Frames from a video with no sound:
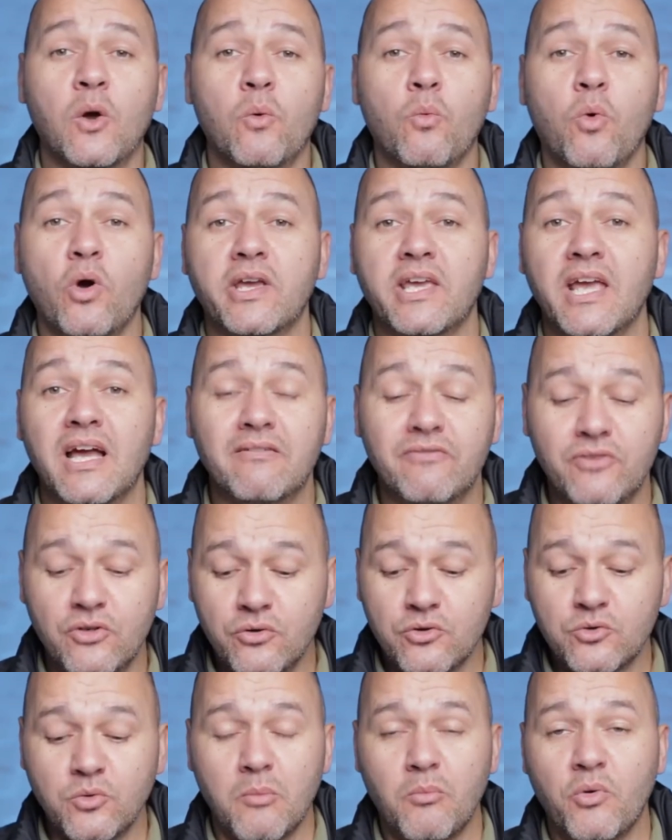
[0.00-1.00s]
what gear I've
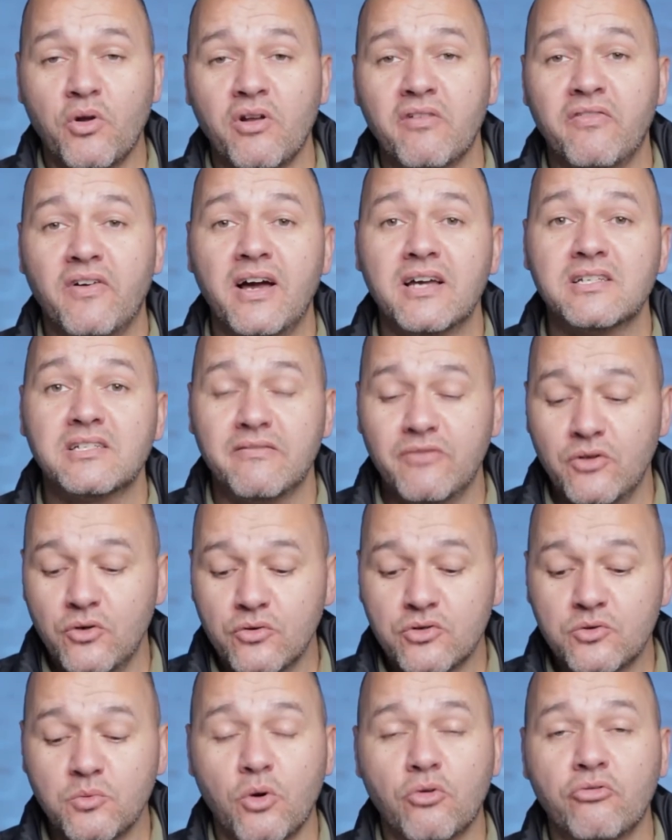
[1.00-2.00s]
used, what modifiers I've
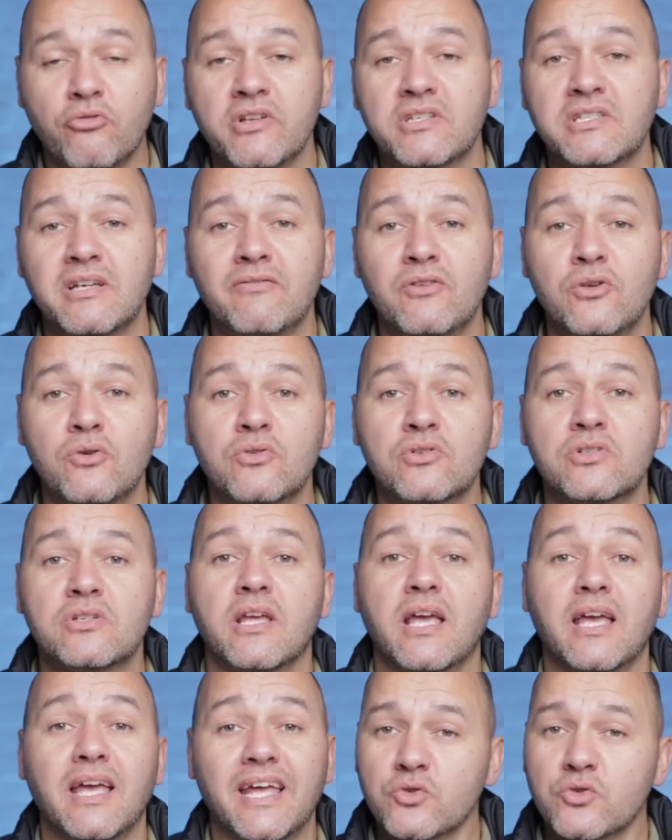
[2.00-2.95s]
used, what grids I've used.